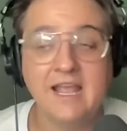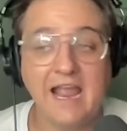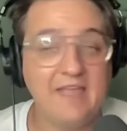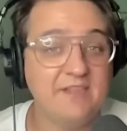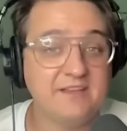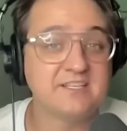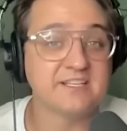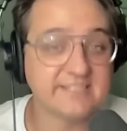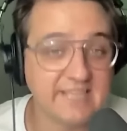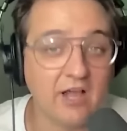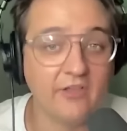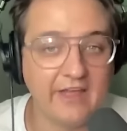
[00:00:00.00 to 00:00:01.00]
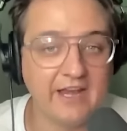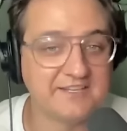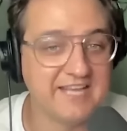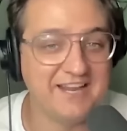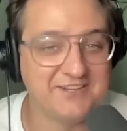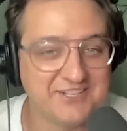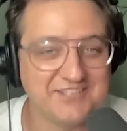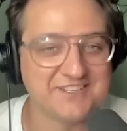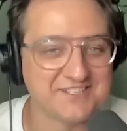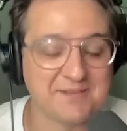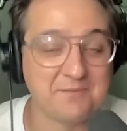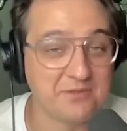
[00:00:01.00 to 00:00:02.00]
and then to sell that attention
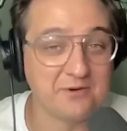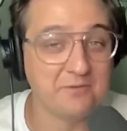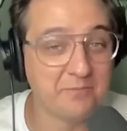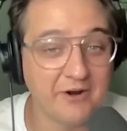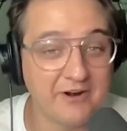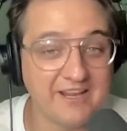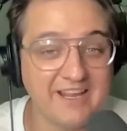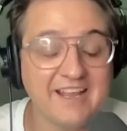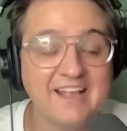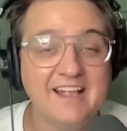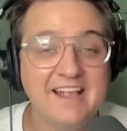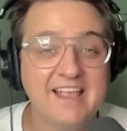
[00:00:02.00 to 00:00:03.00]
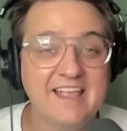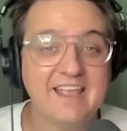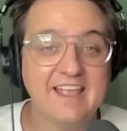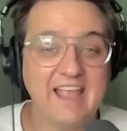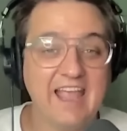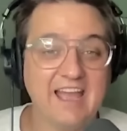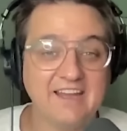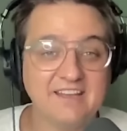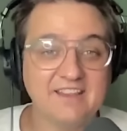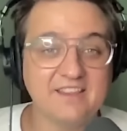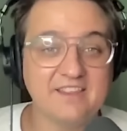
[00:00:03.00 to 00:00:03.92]
to some third party. And